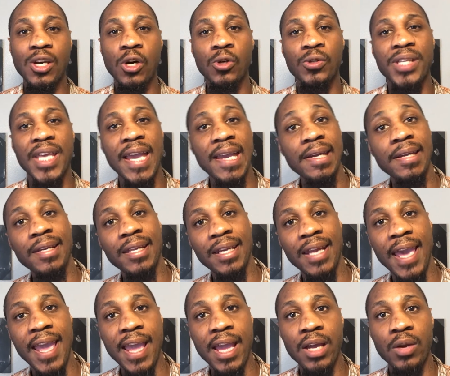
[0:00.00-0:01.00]
goes hand in
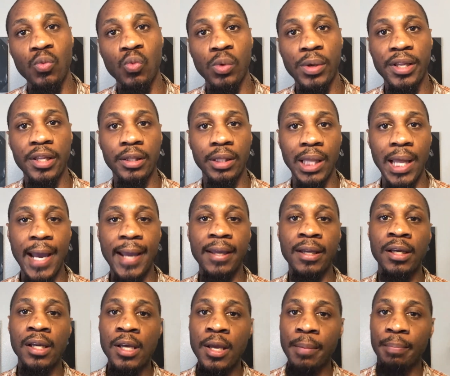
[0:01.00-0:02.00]
hand with like
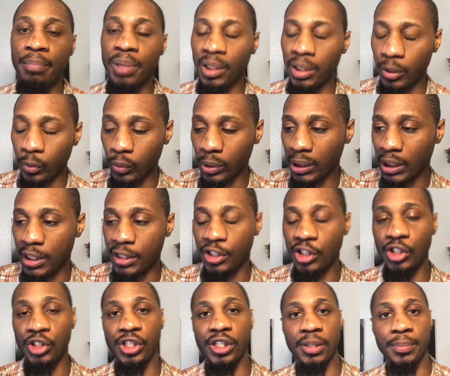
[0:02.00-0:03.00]
building
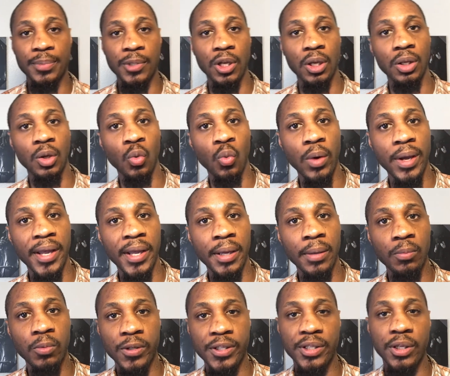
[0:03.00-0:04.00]
relationships on the
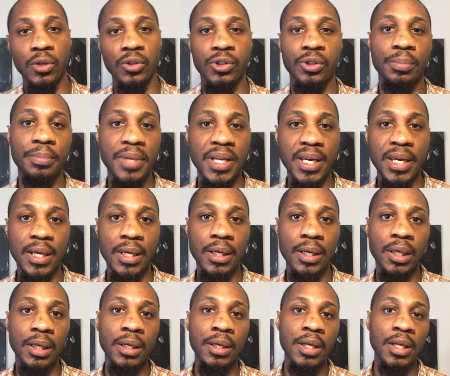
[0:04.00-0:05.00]
web, with social
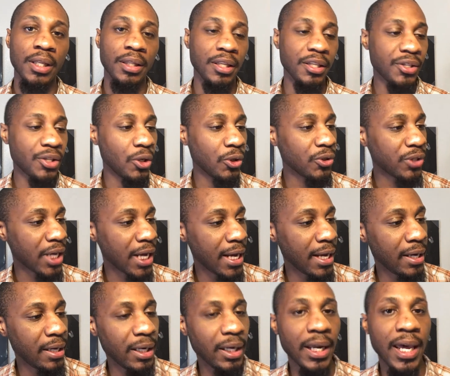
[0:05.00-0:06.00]
media. This goes
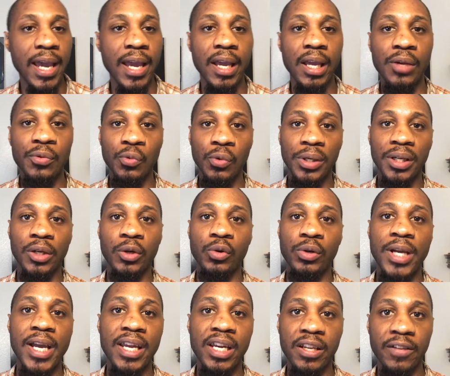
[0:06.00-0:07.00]
hand in hand with
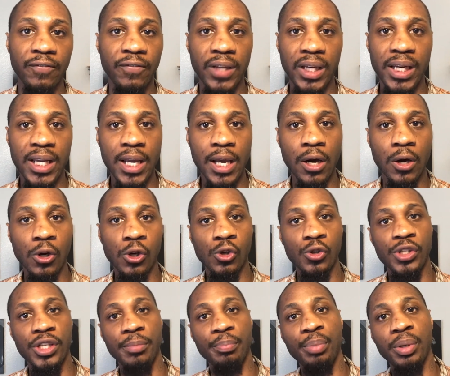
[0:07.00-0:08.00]
creating
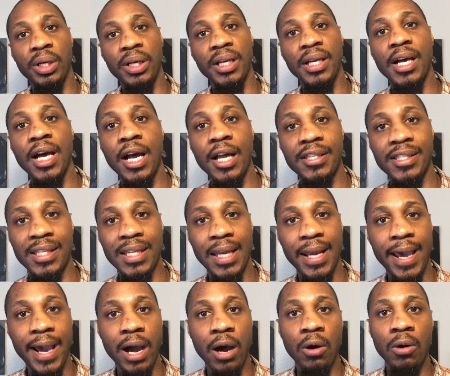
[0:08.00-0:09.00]
videos and putting content
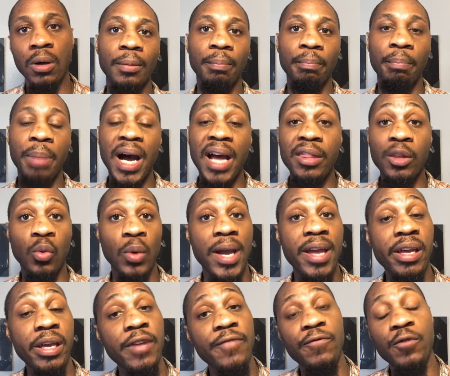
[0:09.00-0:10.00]
out. By the way,
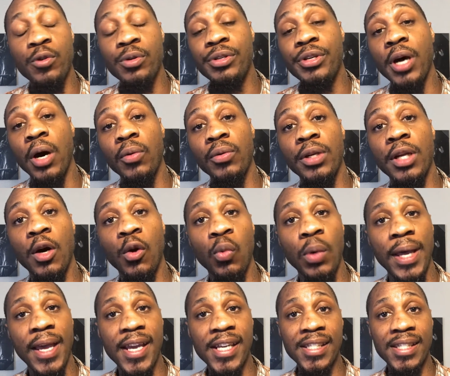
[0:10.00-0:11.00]
if you don't know what
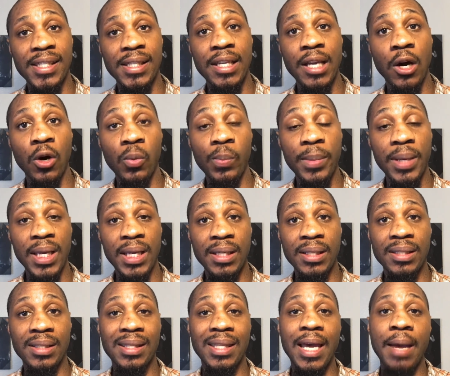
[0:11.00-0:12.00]
S E O
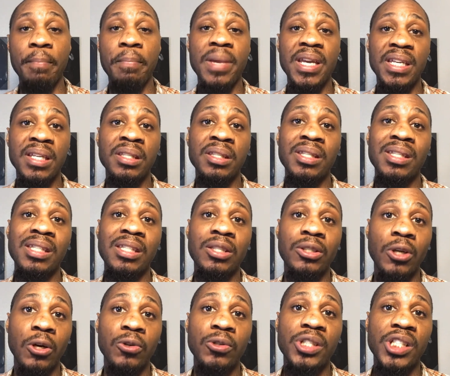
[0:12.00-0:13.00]
means, that means
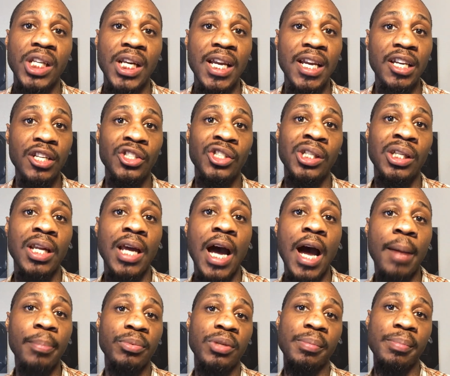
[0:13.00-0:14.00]
search engine
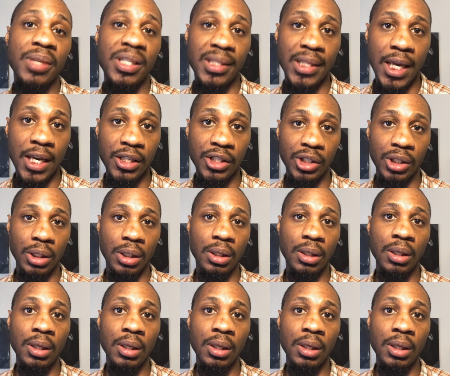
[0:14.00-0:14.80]
optimization.